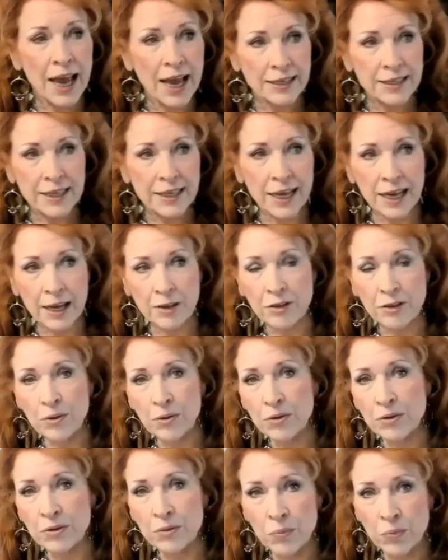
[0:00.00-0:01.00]
at uh,
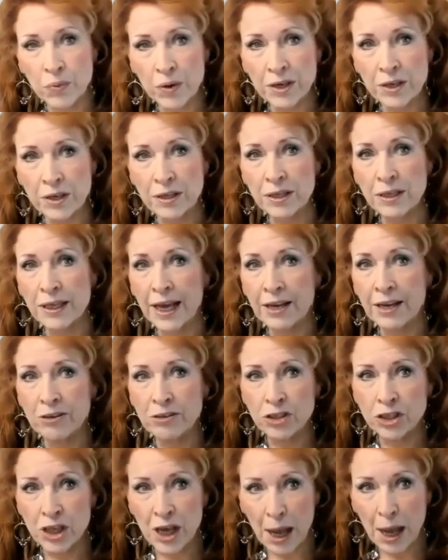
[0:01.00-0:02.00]
one of the
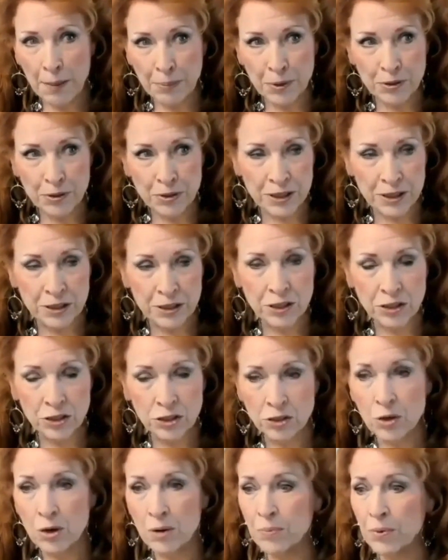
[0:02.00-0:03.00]
later chapters in this
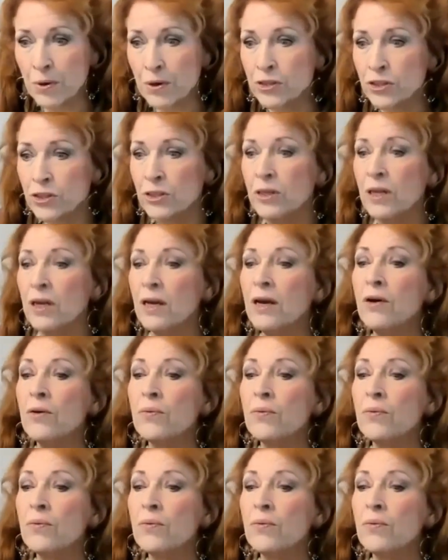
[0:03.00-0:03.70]
Torah portion